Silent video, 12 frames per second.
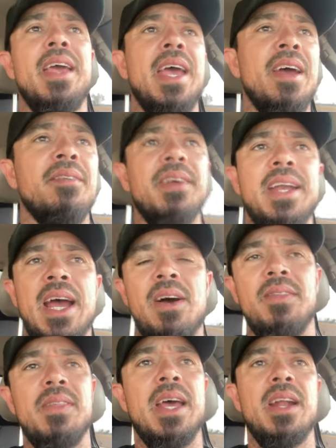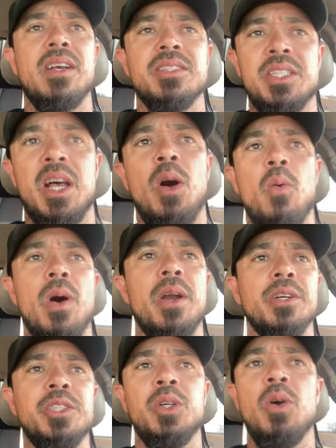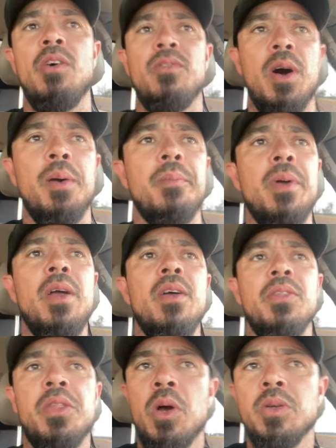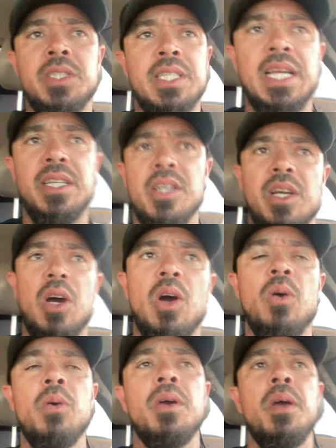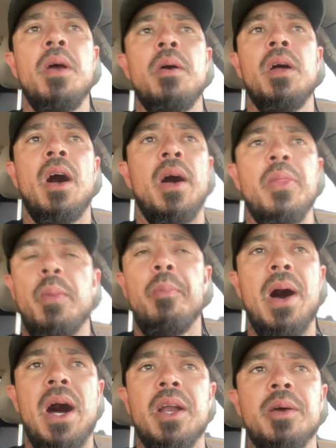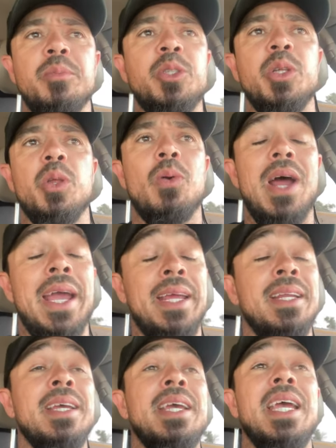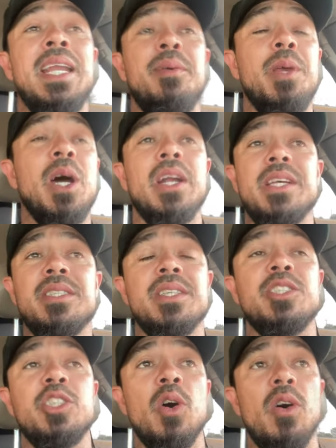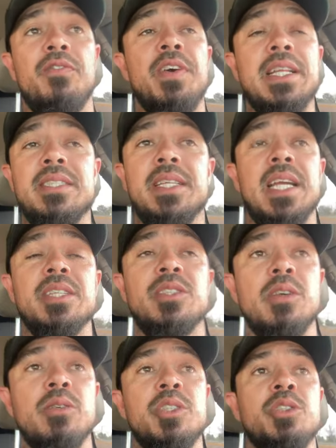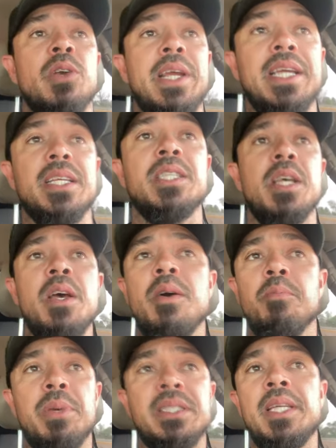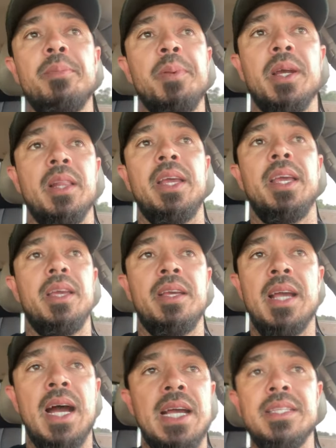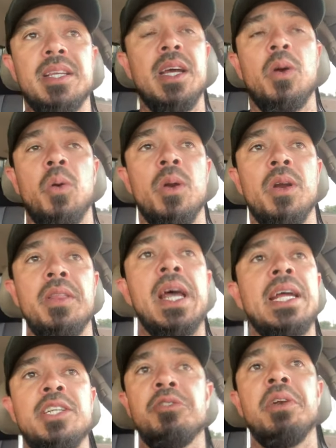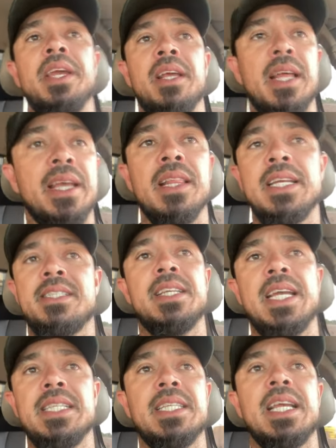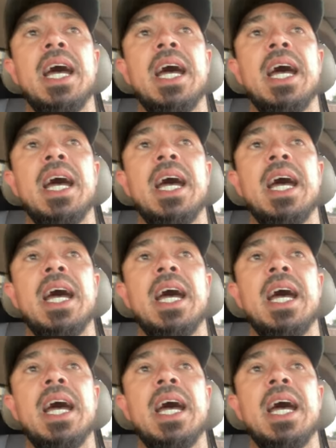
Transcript: every now and then I'll sell one or two of them. Those tend to go on the bottom to the right. And to be honest, it's no offense against those drinks, but typically guys that order that drink, like let's say it's a